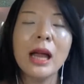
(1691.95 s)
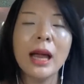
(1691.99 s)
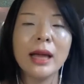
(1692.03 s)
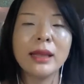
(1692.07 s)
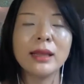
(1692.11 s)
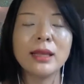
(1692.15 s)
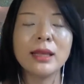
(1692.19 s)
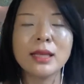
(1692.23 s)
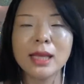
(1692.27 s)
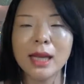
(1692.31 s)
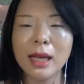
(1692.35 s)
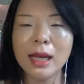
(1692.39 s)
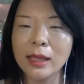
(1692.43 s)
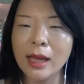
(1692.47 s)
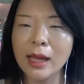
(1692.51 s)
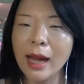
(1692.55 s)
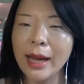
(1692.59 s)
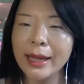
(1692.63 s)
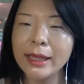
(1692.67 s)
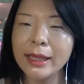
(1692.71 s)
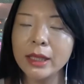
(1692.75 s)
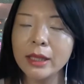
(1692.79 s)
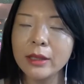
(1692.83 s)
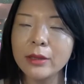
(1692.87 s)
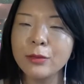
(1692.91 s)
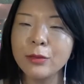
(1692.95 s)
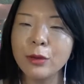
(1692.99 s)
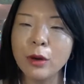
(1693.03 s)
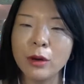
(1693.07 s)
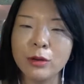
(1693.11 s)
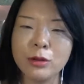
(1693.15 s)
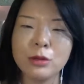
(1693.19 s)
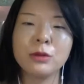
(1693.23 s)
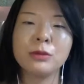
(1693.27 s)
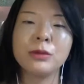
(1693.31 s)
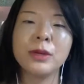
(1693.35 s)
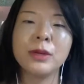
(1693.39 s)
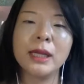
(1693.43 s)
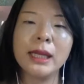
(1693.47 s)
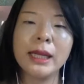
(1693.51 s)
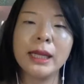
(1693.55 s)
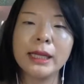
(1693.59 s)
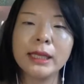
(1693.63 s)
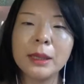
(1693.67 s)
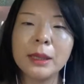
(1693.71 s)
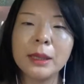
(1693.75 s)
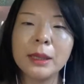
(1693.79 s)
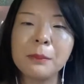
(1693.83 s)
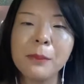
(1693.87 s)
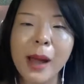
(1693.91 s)
And this kind of idea of also
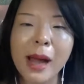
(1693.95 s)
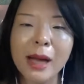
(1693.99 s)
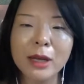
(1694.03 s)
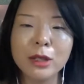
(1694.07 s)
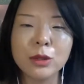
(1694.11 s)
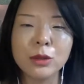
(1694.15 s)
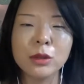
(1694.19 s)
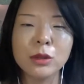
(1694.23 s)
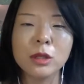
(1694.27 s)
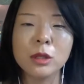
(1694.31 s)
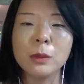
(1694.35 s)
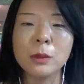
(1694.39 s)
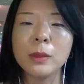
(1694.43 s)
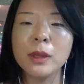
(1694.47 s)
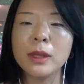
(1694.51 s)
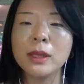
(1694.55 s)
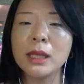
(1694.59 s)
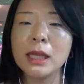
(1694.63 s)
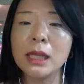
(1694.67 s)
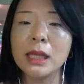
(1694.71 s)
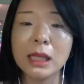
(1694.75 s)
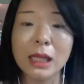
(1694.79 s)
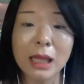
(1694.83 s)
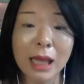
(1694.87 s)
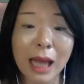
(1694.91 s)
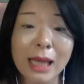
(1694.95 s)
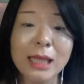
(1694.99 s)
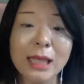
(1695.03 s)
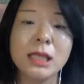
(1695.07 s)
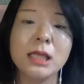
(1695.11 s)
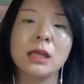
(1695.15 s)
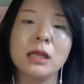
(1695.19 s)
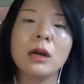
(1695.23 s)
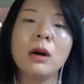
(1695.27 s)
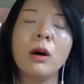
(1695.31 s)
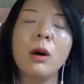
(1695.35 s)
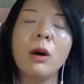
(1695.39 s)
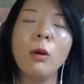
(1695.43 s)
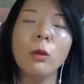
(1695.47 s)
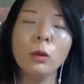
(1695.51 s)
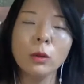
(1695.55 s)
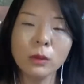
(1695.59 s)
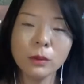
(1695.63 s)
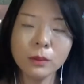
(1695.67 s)
relating back to so many classical